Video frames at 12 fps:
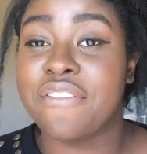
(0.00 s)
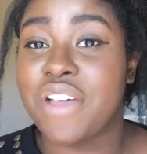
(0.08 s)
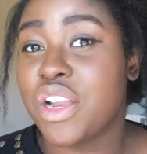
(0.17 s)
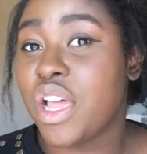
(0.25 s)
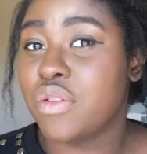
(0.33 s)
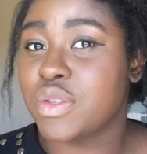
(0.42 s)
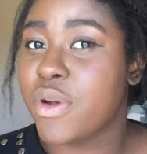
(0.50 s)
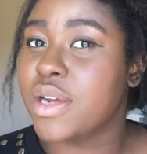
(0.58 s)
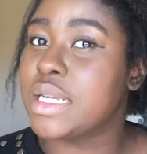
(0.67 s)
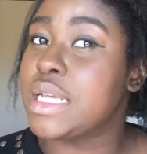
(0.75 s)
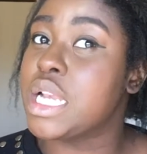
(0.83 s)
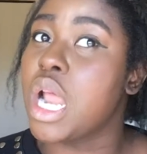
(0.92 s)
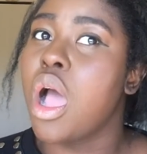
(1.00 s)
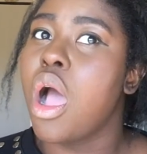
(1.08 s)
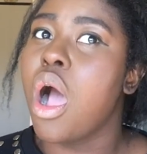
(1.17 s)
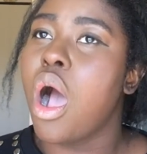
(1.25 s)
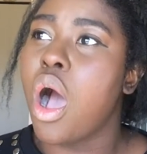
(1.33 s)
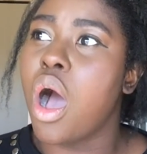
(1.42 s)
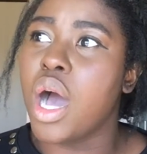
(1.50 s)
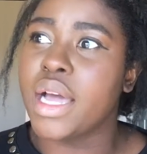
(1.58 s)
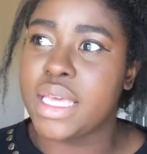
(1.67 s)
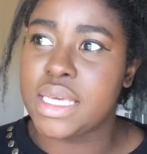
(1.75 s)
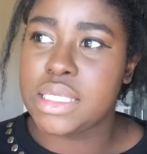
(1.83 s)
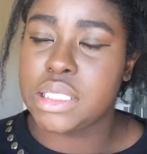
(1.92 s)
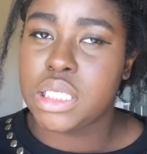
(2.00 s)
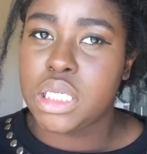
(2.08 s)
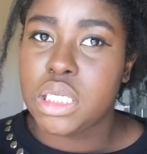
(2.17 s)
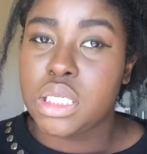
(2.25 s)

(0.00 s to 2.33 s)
I found out I was pregnant in August.